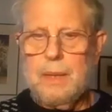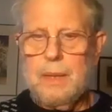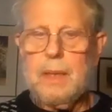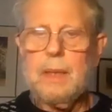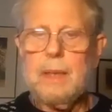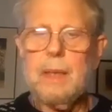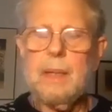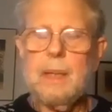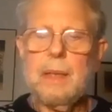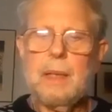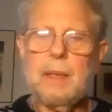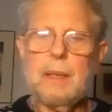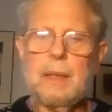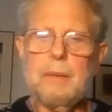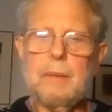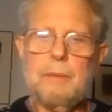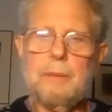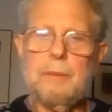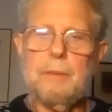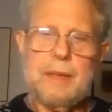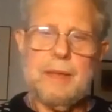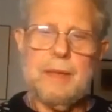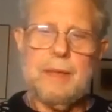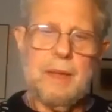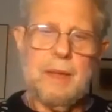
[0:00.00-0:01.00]
think
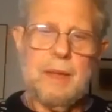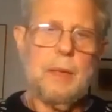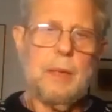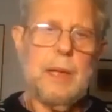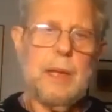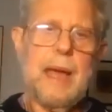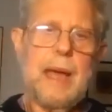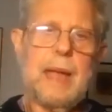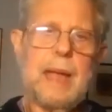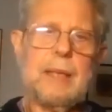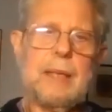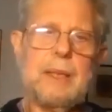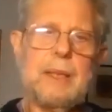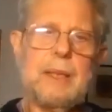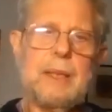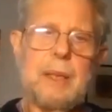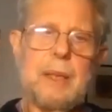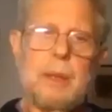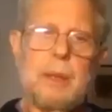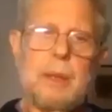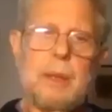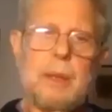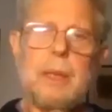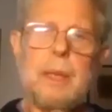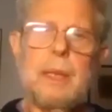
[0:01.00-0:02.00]
the fact that we
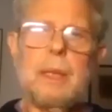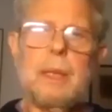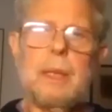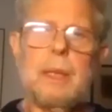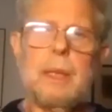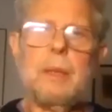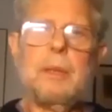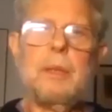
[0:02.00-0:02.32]
had to